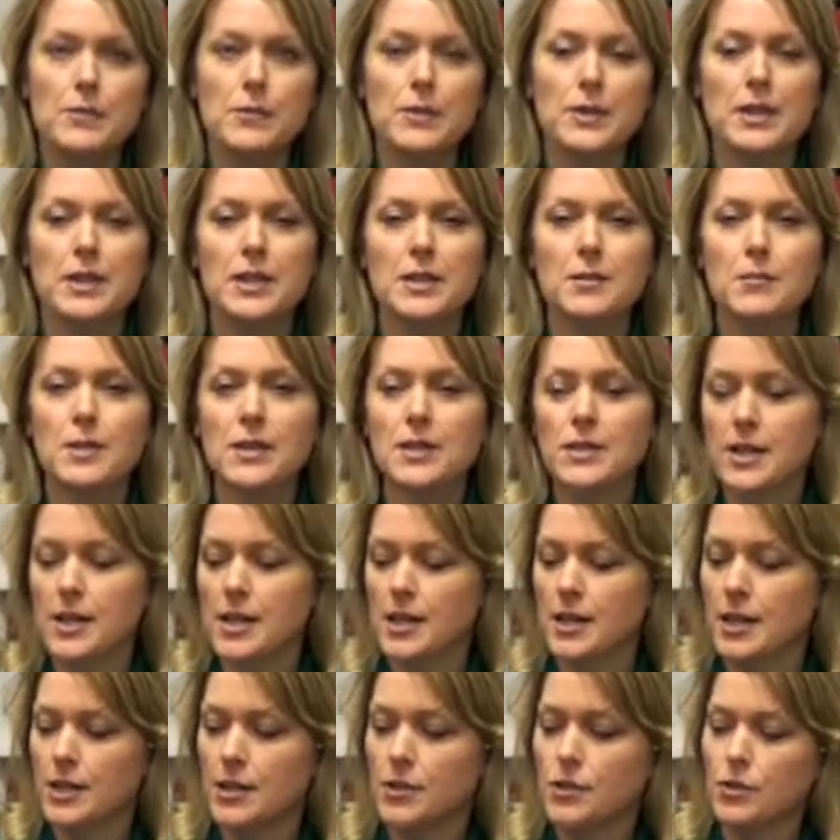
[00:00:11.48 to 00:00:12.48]
Begin by
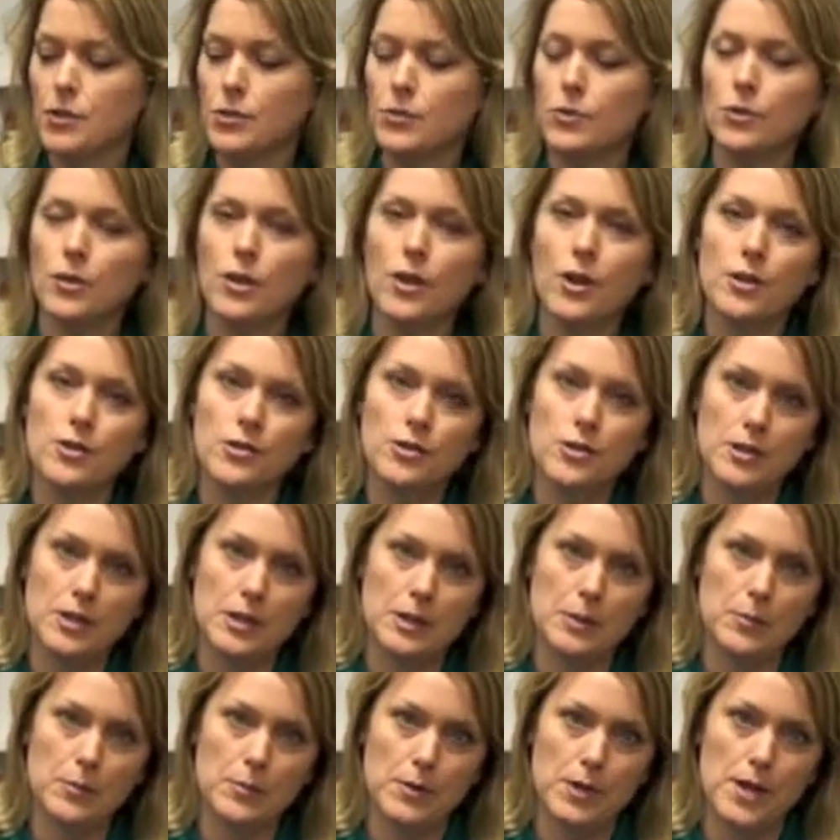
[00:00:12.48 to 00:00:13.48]
taking two large
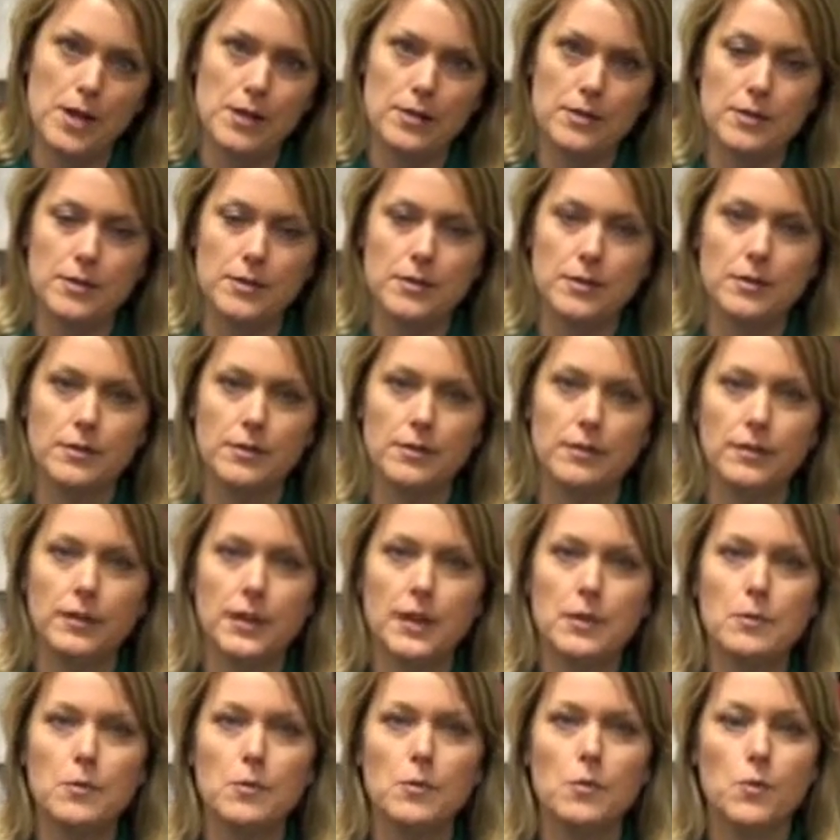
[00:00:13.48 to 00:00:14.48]
think blocks.
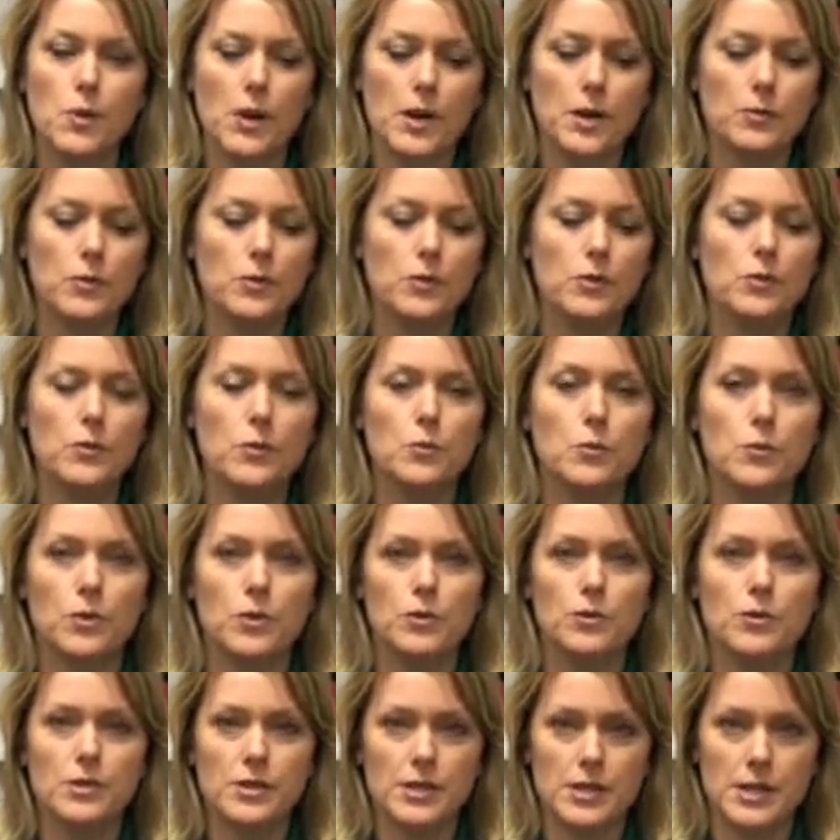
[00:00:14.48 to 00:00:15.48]
Label one with the
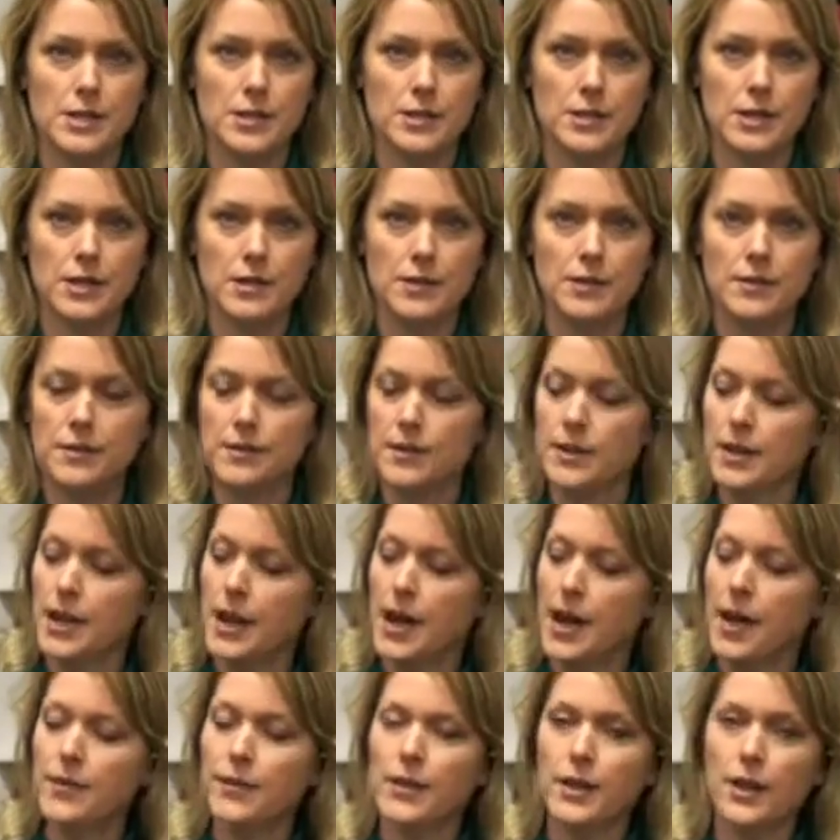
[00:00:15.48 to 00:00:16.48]
word season
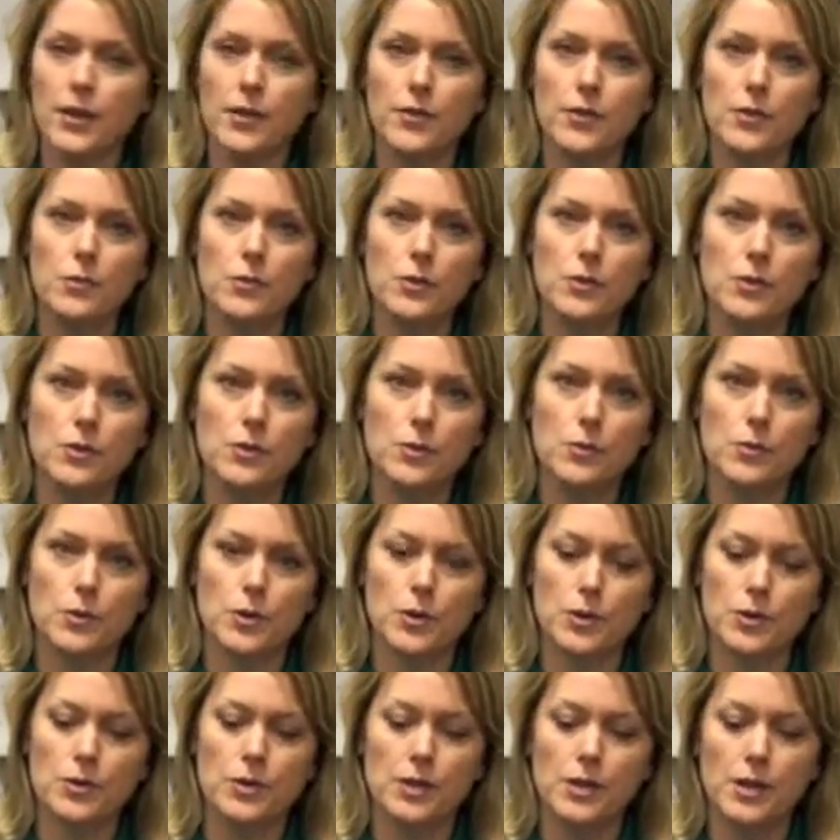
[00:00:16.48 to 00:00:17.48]
and the other with the
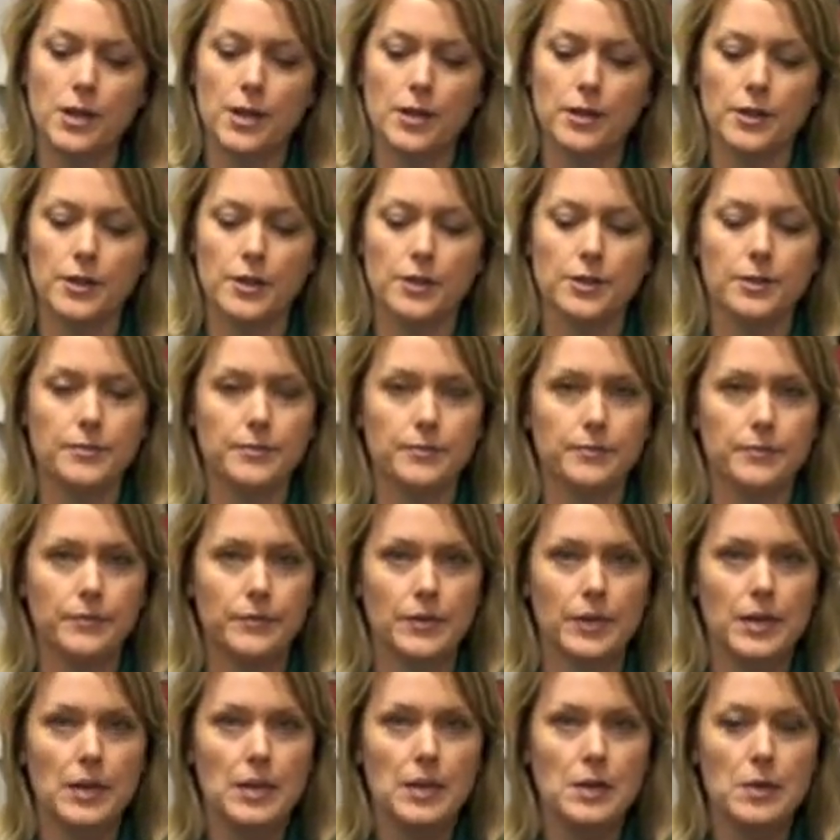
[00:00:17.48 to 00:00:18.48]
word color.
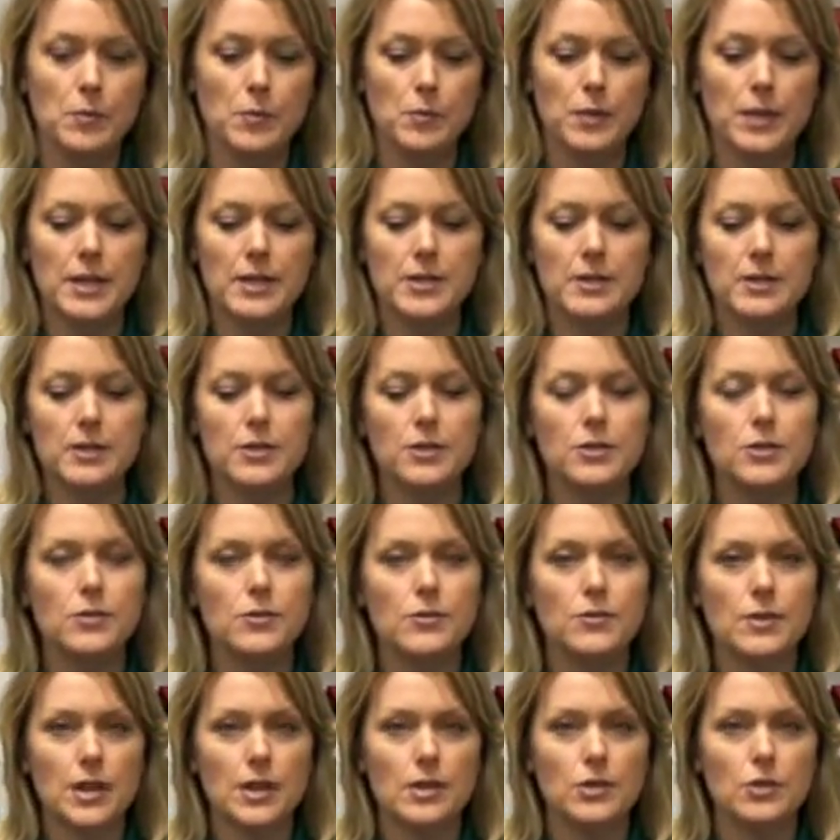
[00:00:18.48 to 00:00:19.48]
Place the
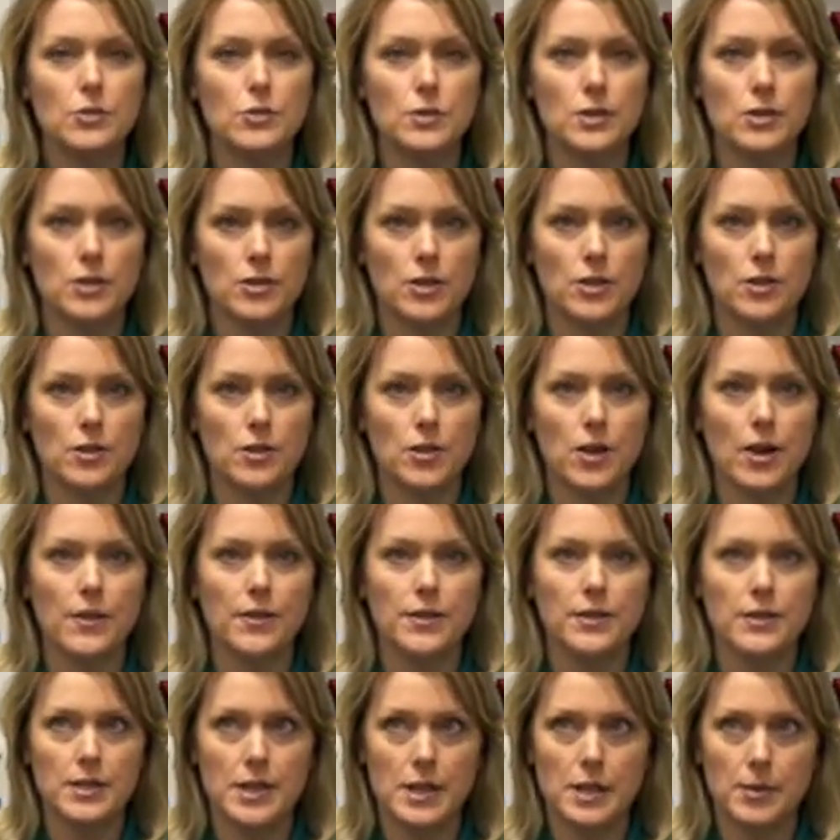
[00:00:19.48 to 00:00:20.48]
two next to each other on
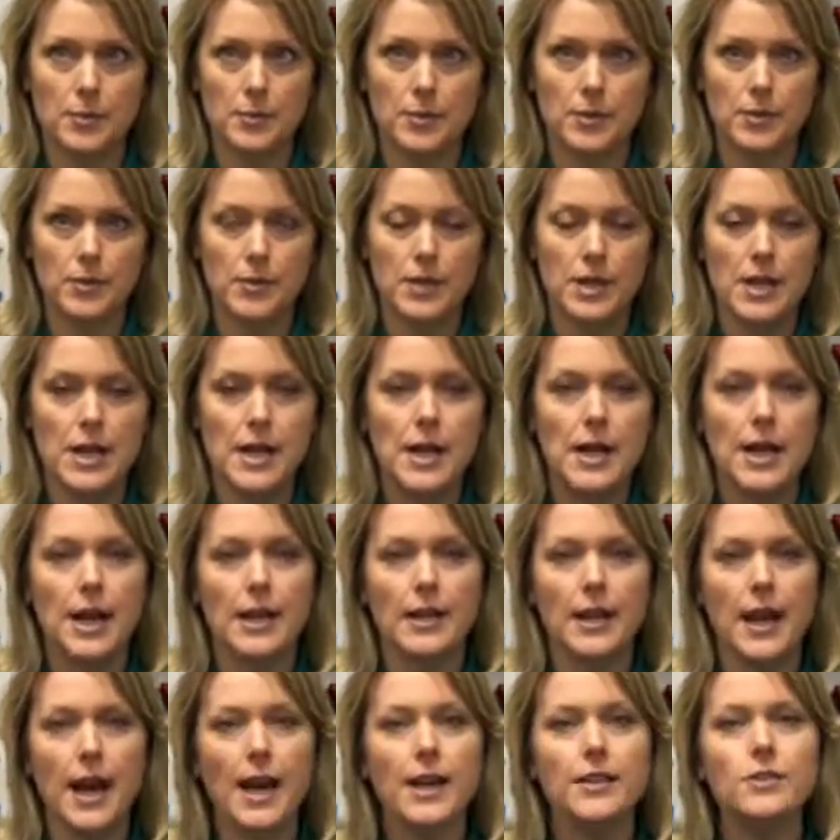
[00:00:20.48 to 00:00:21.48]
the table
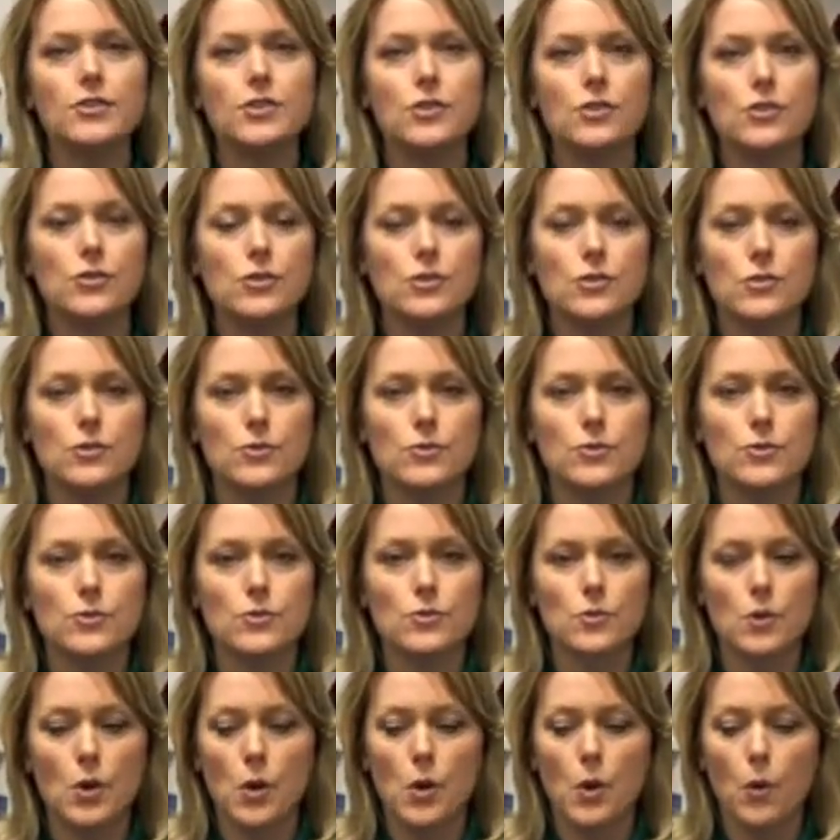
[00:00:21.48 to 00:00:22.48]
and ask your
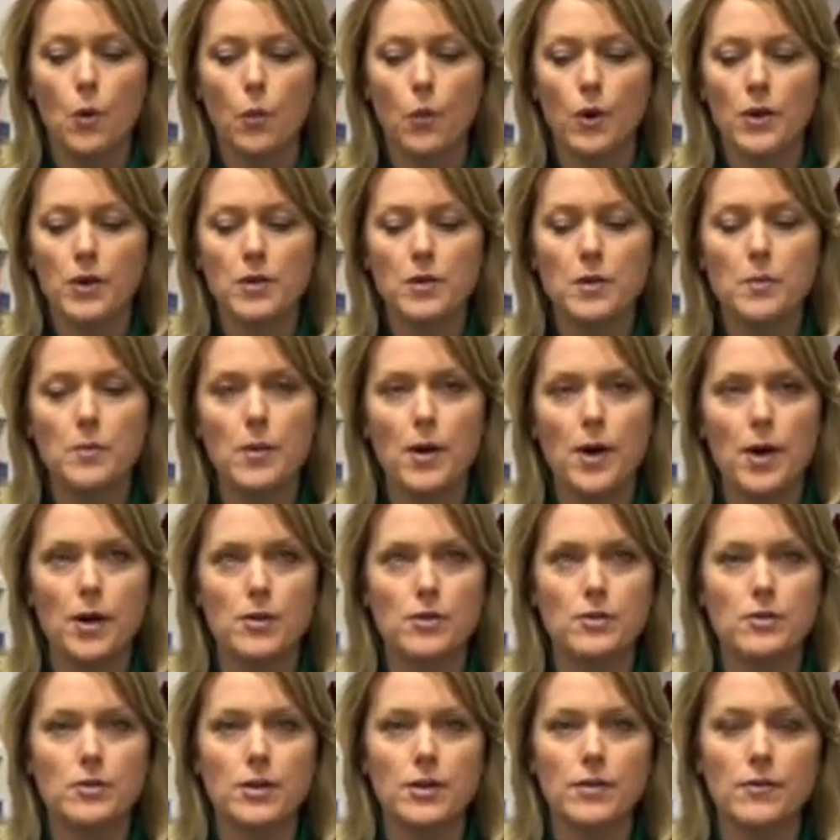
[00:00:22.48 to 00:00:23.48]
students, what are the
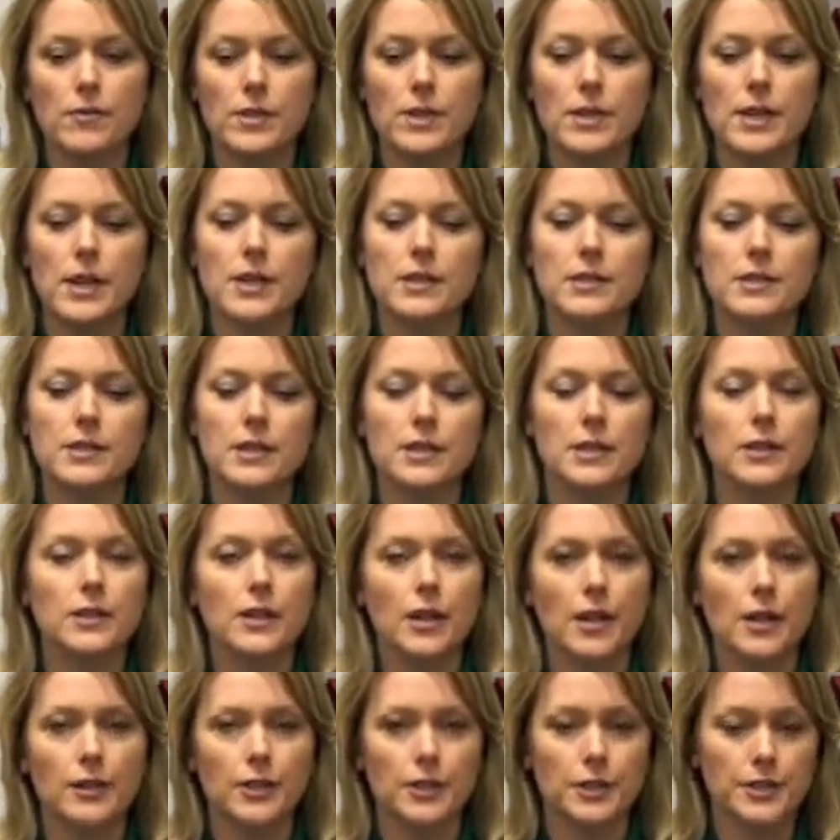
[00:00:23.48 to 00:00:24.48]
parts of the idea
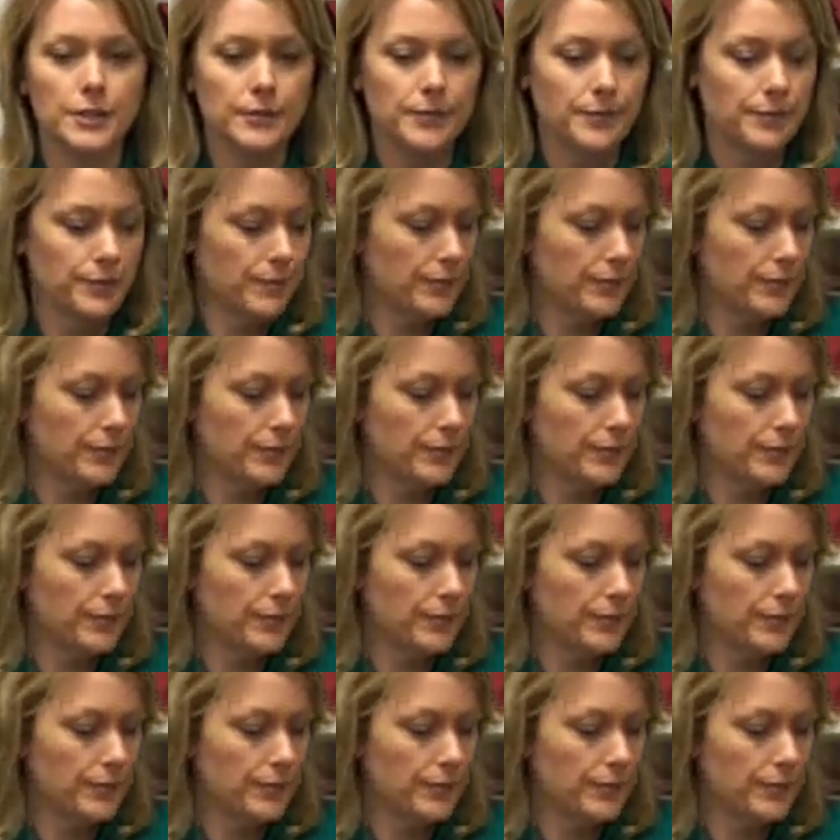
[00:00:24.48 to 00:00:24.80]
color?